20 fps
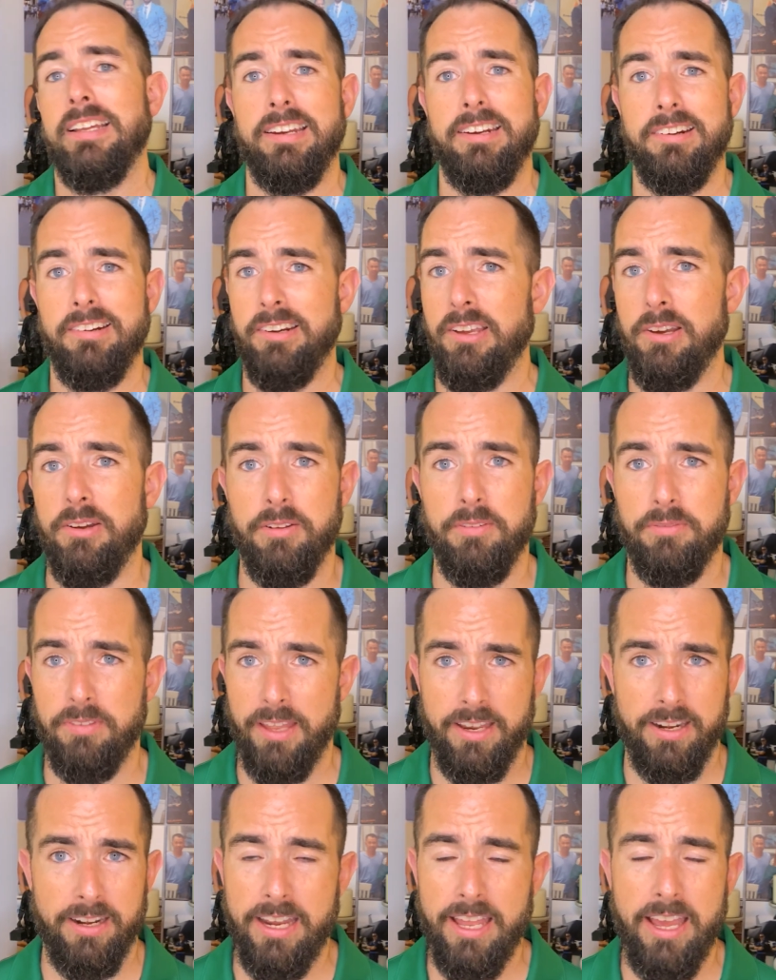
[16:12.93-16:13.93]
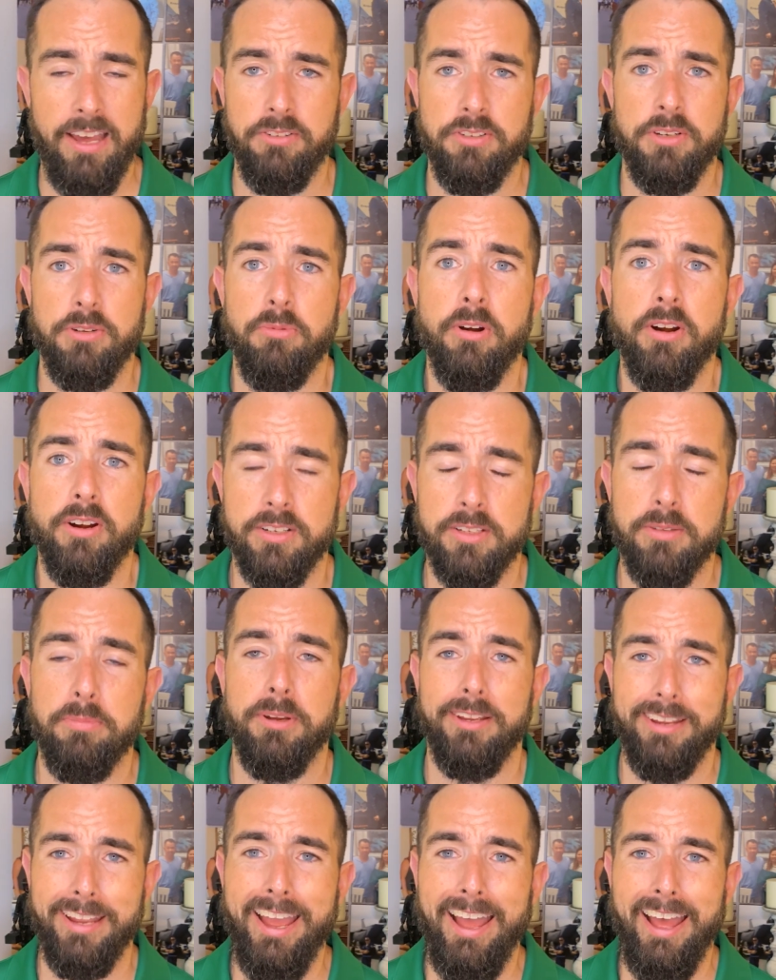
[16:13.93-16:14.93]
I don't know if that analogy works,
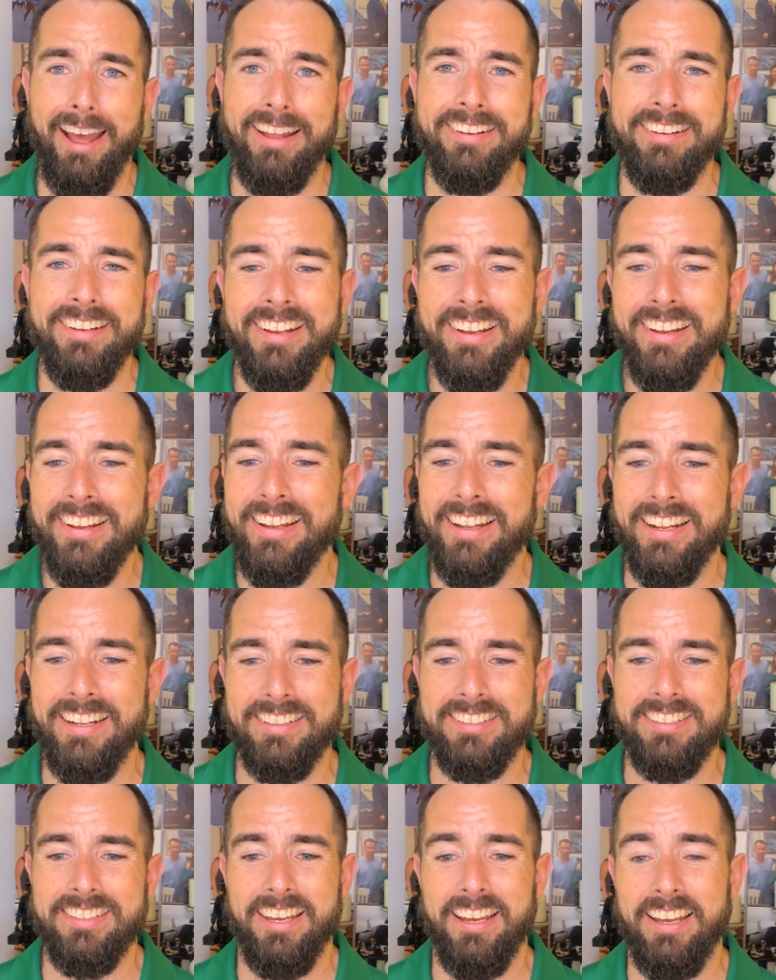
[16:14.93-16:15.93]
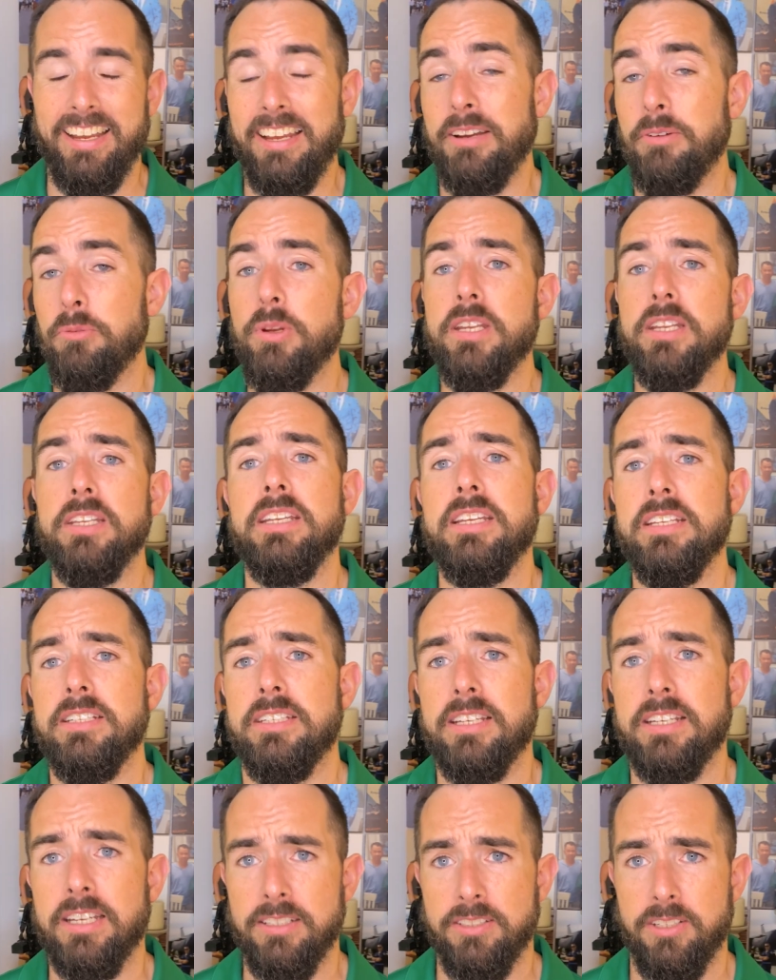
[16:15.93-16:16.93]
but yeah, it's we need
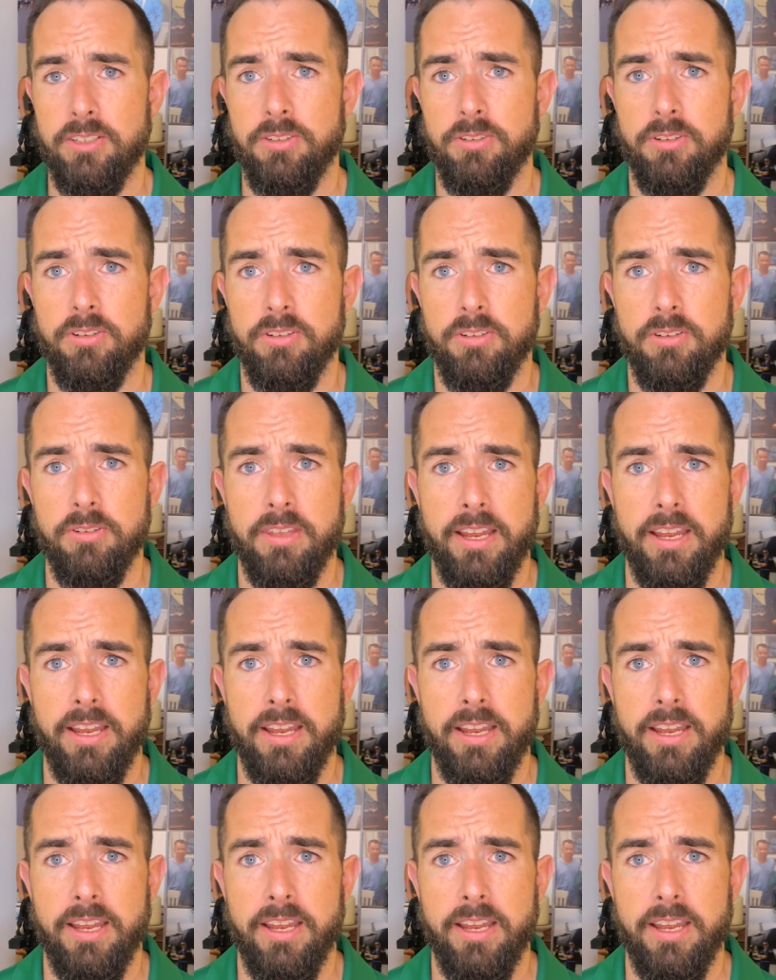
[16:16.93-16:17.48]
to continue to do